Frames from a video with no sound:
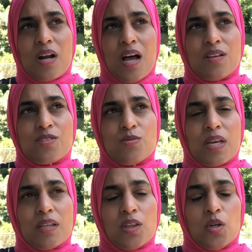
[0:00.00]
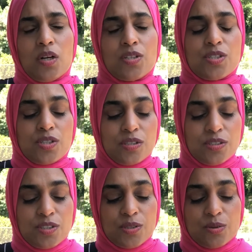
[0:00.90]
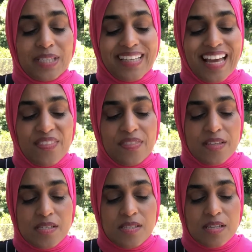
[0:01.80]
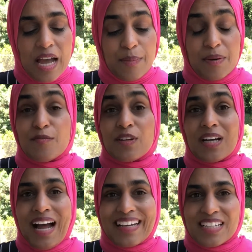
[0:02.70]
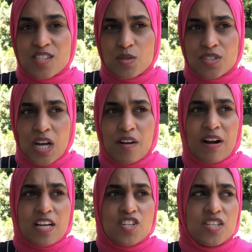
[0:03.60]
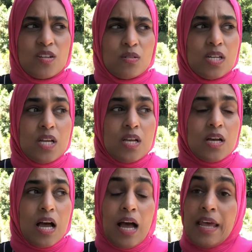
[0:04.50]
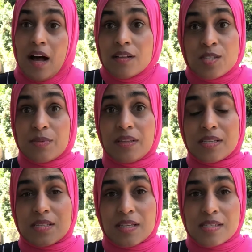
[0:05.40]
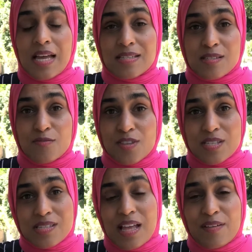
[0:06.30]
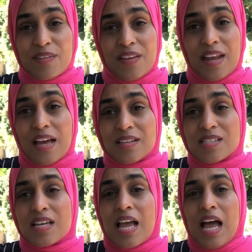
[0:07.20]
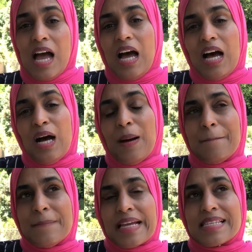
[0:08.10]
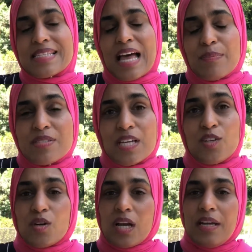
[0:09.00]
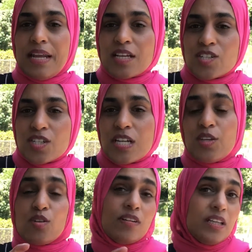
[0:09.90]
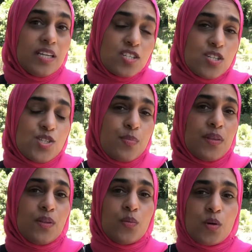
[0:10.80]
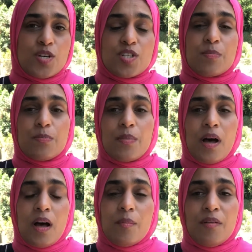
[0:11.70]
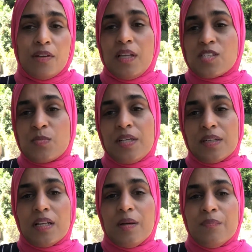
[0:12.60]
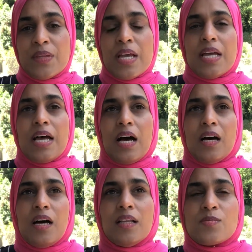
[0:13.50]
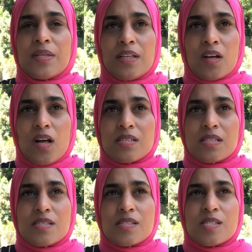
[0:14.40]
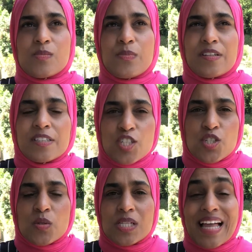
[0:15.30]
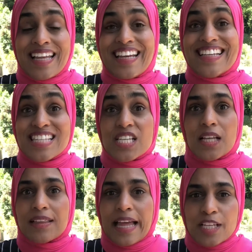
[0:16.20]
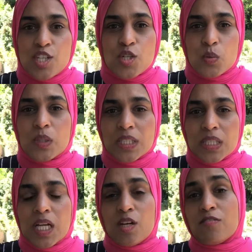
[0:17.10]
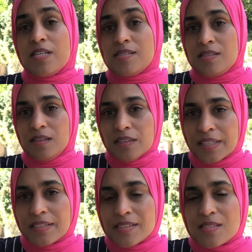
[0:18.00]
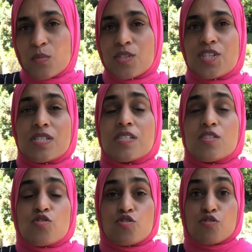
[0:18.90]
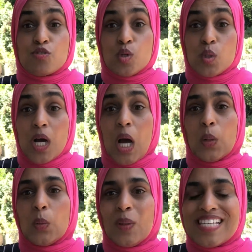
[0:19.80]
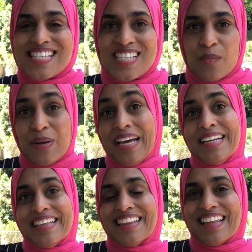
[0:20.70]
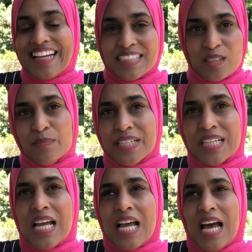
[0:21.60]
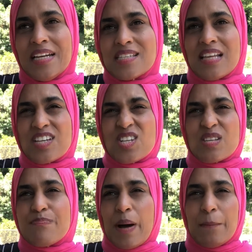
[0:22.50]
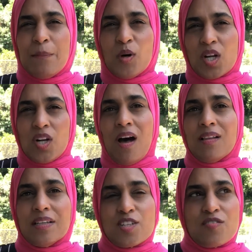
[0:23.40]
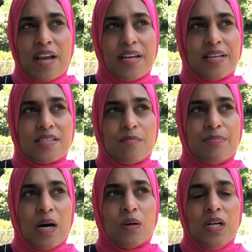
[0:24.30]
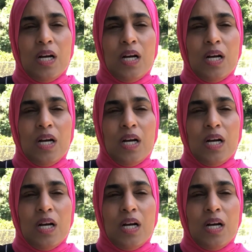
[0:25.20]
else you can look or turn to get this type of guidance or direction or and ultimately success for this life and the next, except in your connection and your relationship and worship of Allah subhanahu wa ta'ala. Allah subhanahu wa ta'ala calls it spiritual and intellectual resilience, which is His true wisdom and enlightenment. And it's not just about book knowledge, right? It's about